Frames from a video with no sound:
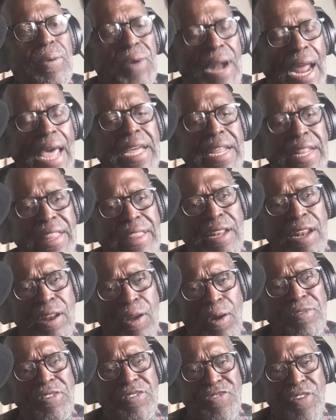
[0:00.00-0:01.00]
when I hit
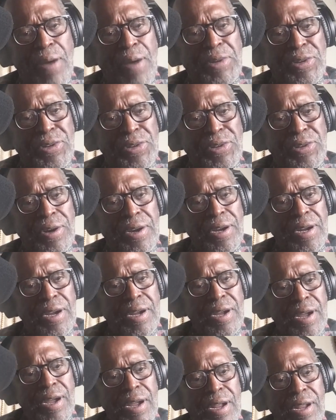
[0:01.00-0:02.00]
the Lord and Reformatory,
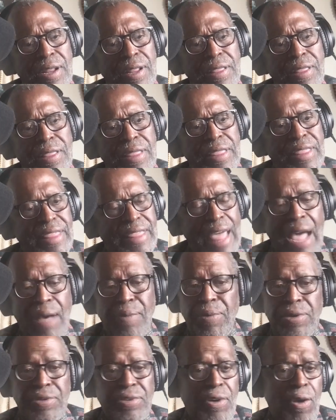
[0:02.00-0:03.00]

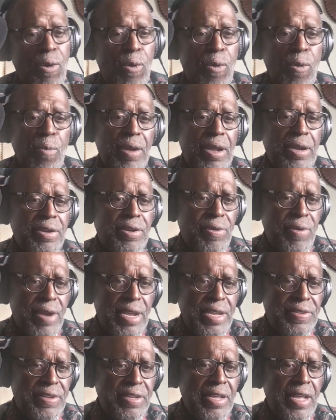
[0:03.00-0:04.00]
that was cold-blooded
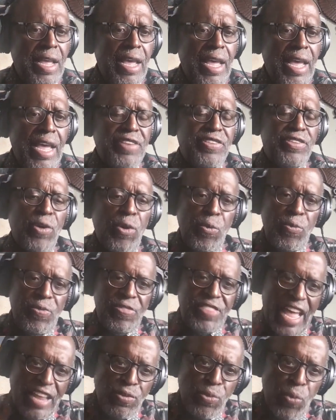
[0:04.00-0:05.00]
crazy. And
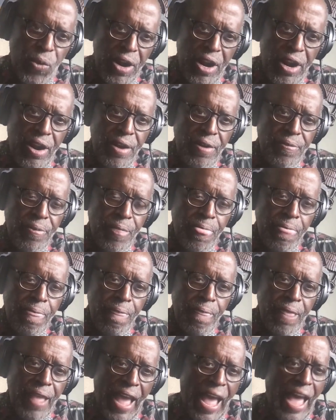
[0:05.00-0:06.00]
so that's where
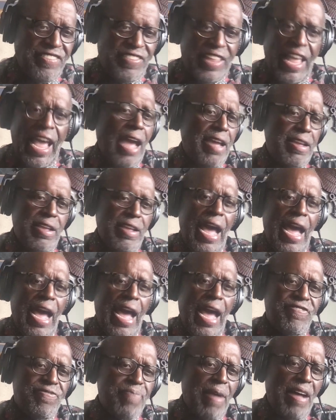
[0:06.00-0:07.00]
I stayed.
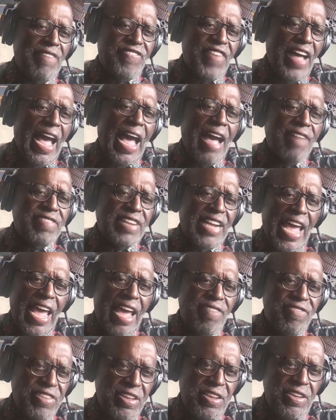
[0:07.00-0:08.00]
Out of my
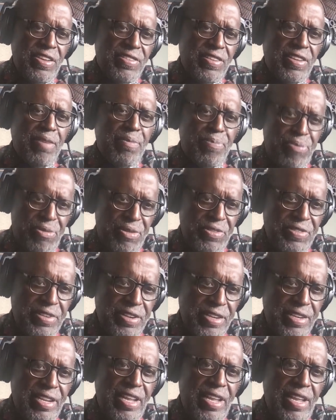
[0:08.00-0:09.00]
5.5 years in
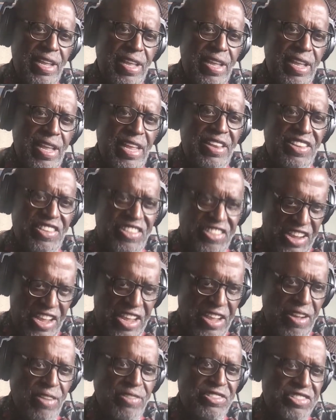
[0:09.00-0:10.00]
prison, in
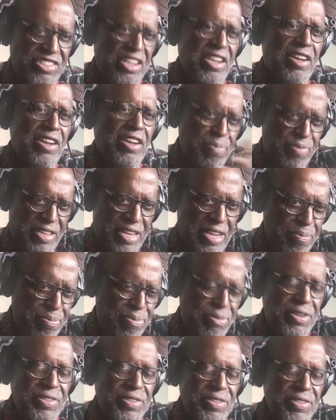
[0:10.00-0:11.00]
jail,
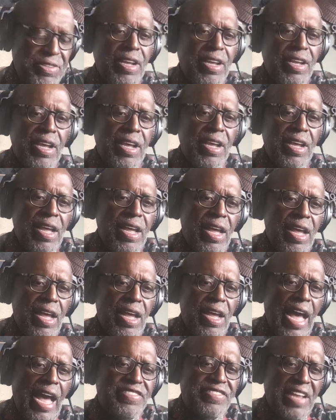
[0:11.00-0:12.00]
then prison,
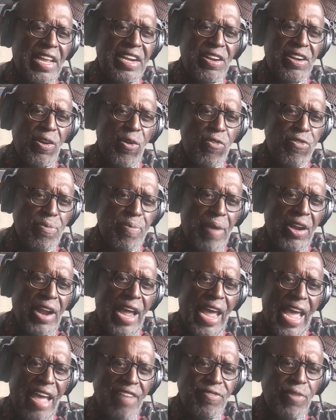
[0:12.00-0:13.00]
I stayed in the hole for
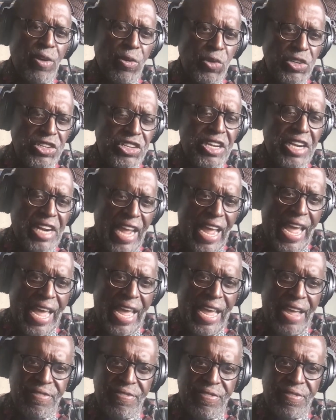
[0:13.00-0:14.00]
about a year and a
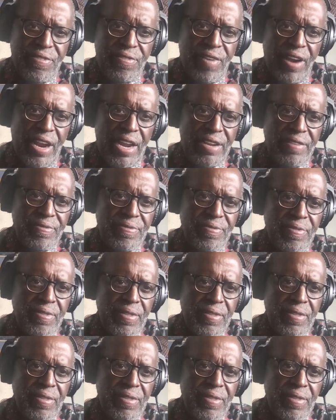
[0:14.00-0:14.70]
half, right?